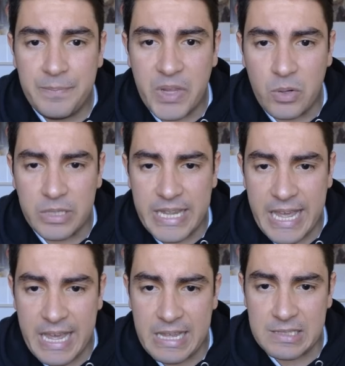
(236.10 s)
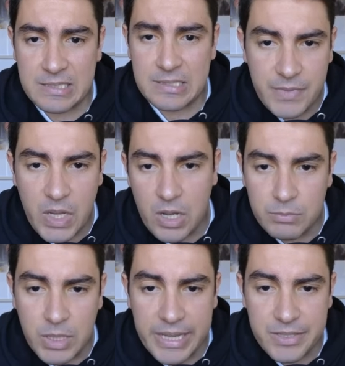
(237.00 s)
only has, I
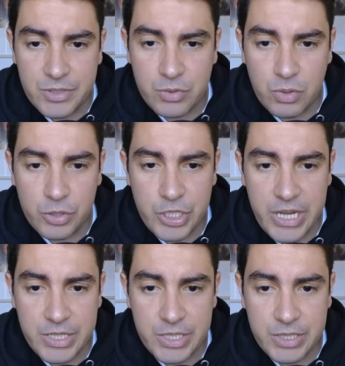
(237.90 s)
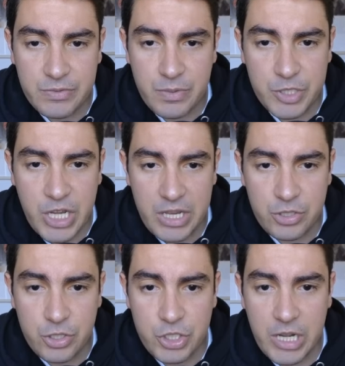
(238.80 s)
guess Scroll changes from chain
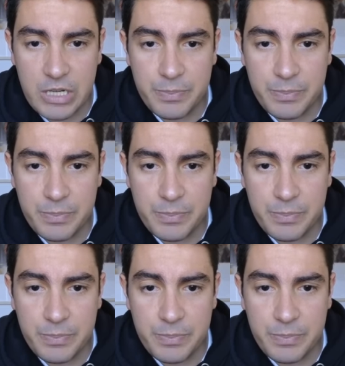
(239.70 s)
to chain,